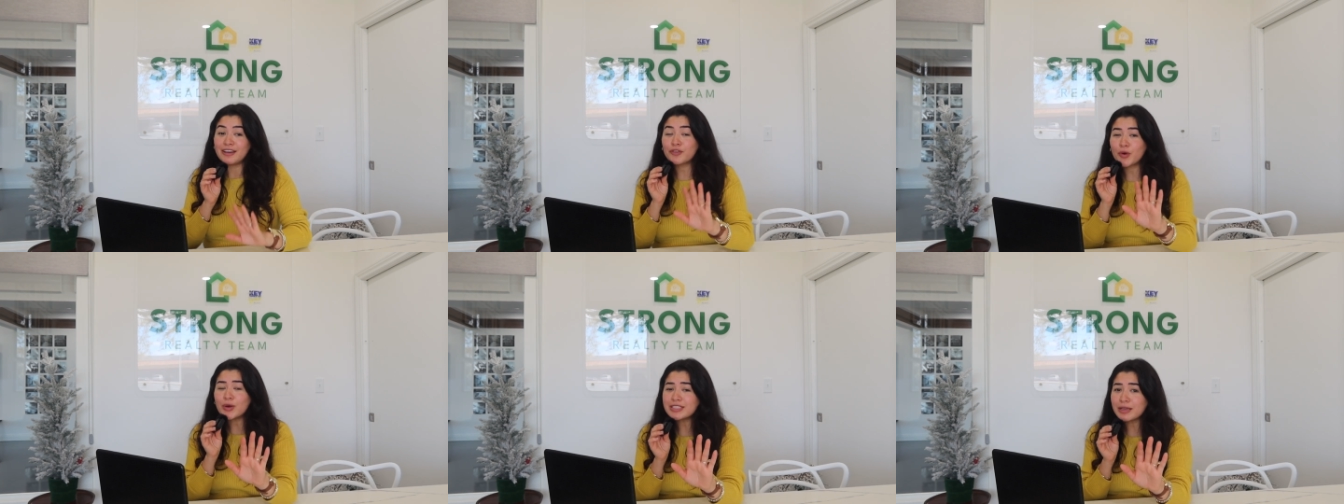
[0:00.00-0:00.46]

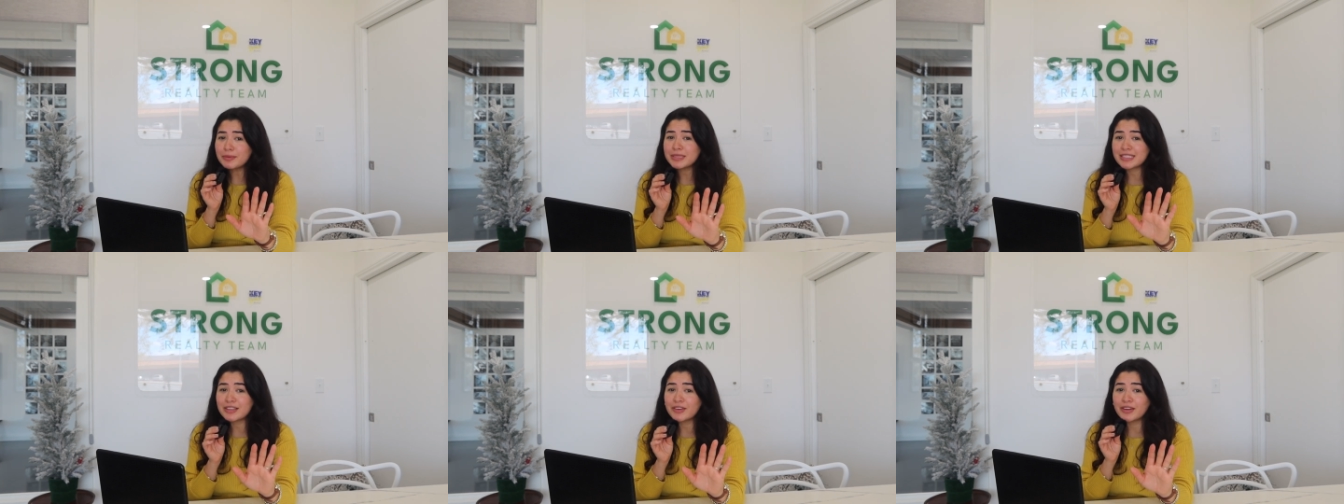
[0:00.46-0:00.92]
Of course, I
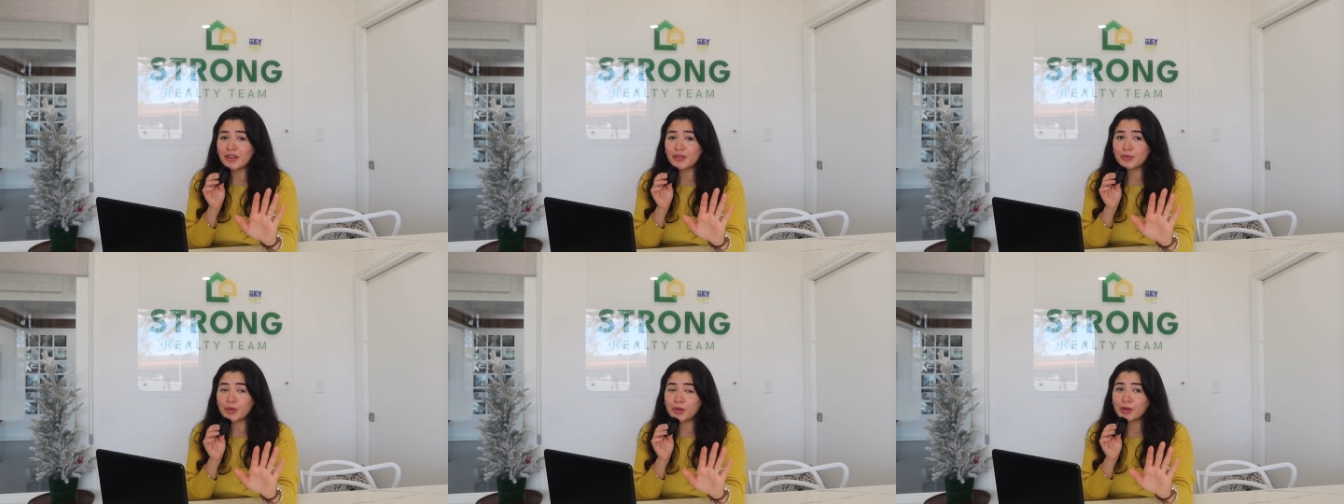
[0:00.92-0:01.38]
would still get on
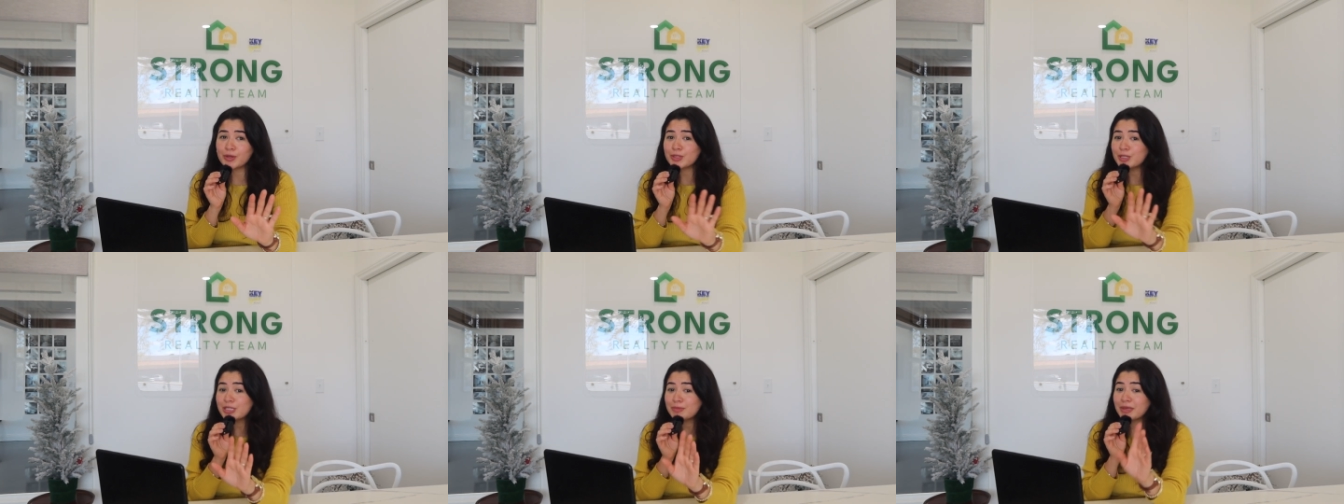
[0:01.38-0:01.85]
the roller
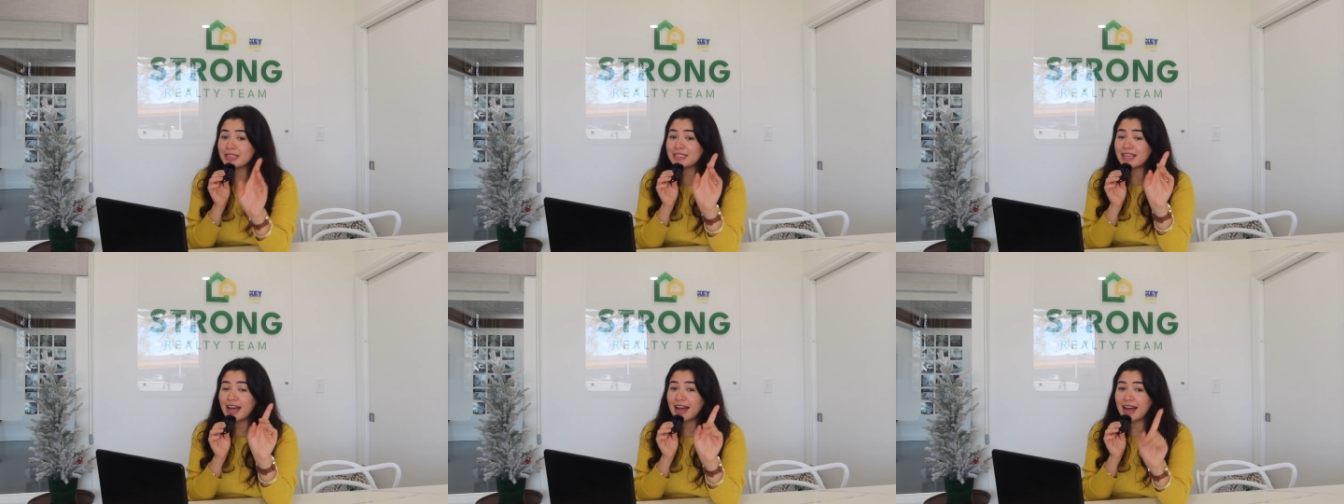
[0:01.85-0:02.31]
coasters because